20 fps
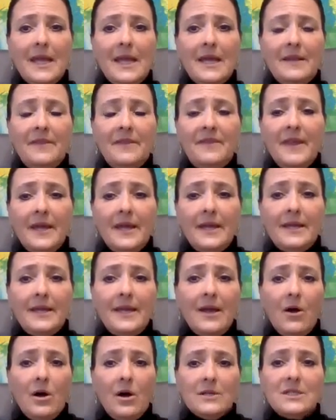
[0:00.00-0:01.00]
And
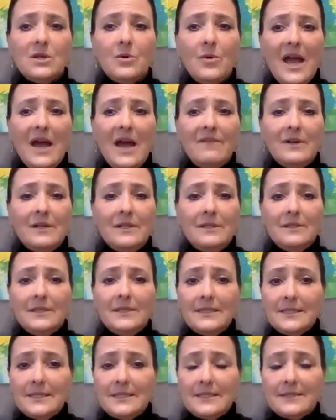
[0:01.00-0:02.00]
they also have a
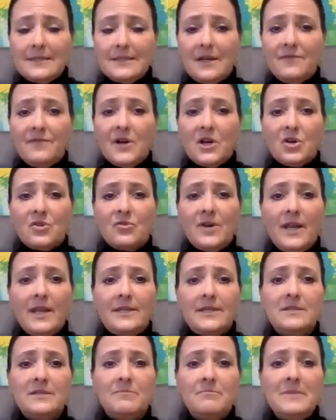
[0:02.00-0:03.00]
list of
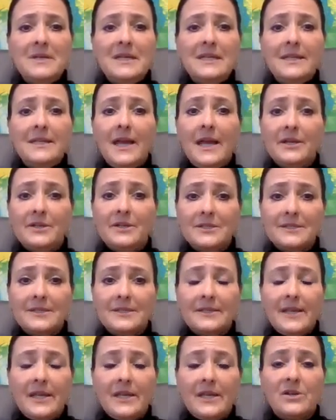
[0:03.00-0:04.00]
accredited mediators
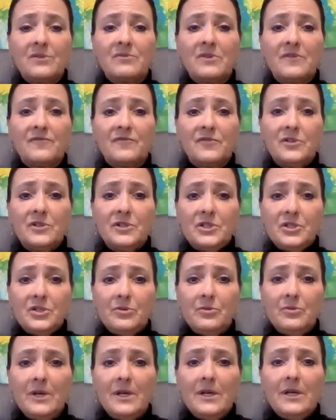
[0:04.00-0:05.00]
that they can refer
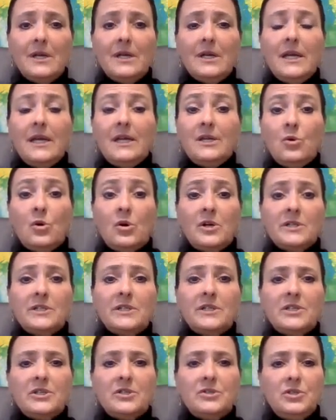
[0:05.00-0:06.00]
to. In
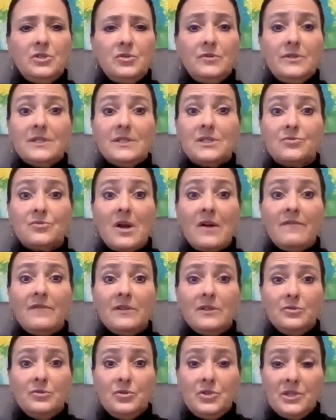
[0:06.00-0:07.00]
order to do this
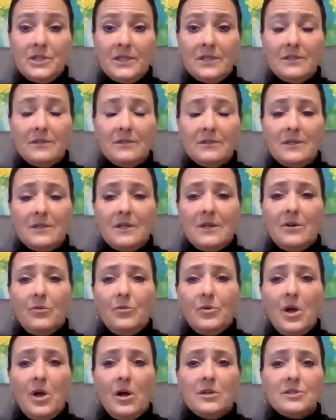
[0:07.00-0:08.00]
revolution,
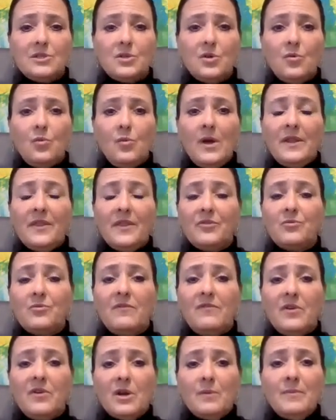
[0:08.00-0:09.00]
we also went through a
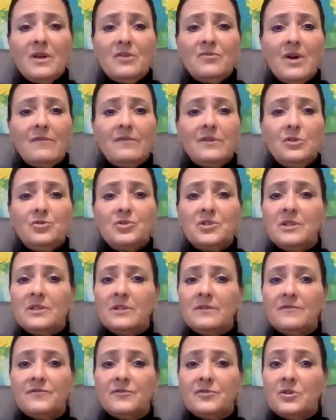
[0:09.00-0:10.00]
very big
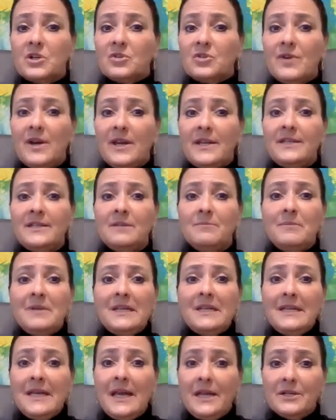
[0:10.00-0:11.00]
revolution for accrediting
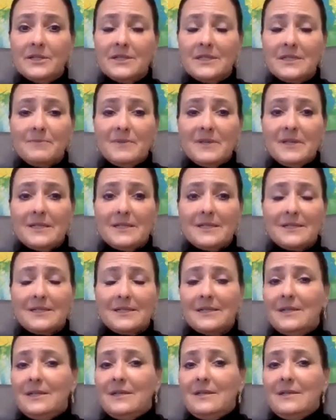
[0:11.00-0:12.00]
mediators because,